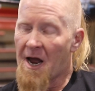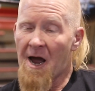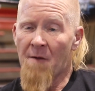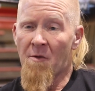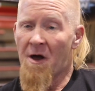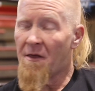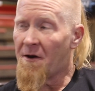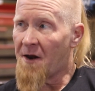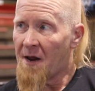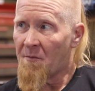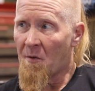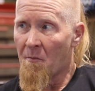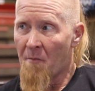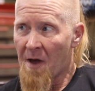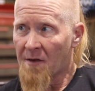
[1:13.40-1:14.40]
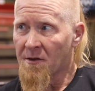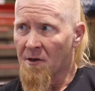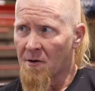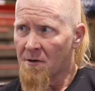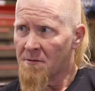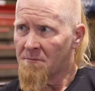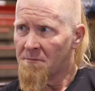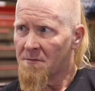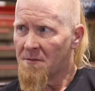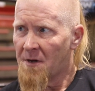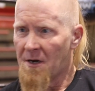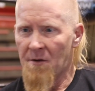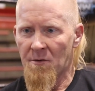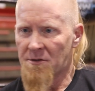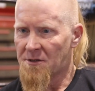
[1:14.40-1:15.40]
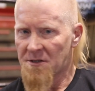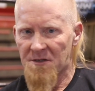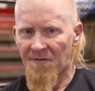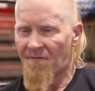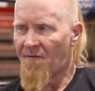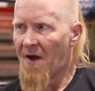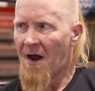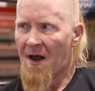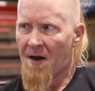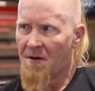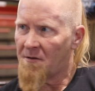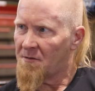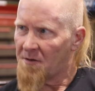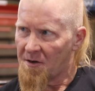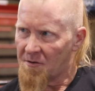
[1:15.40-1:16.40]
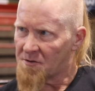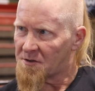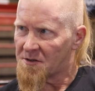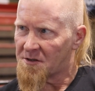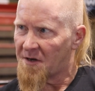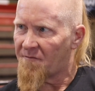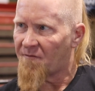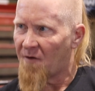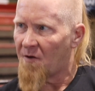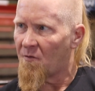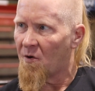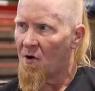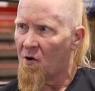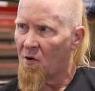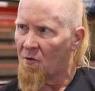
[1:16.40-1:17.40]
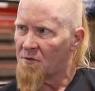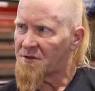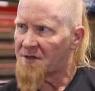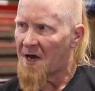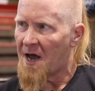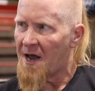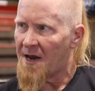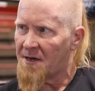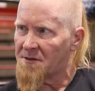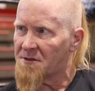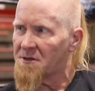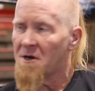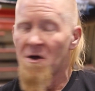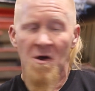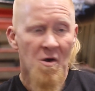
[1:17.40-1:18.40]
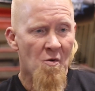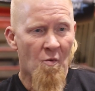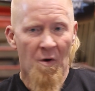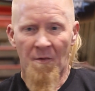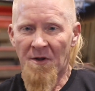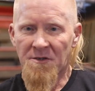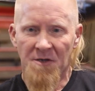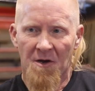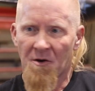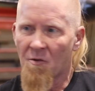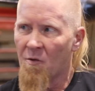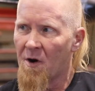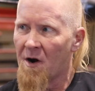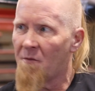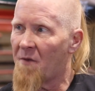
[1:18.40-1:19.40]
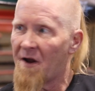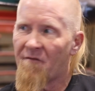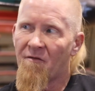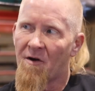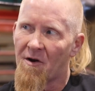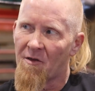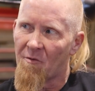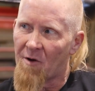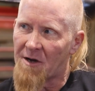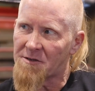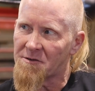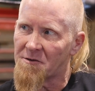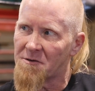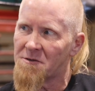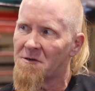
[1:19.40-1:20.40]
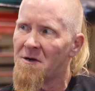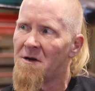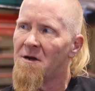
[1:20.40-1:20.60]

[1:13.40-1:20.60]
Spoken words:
A guy by the name of Medler. He was just a fan. He used to sit front row, signs, women's underwear, make fun of the wrestlers.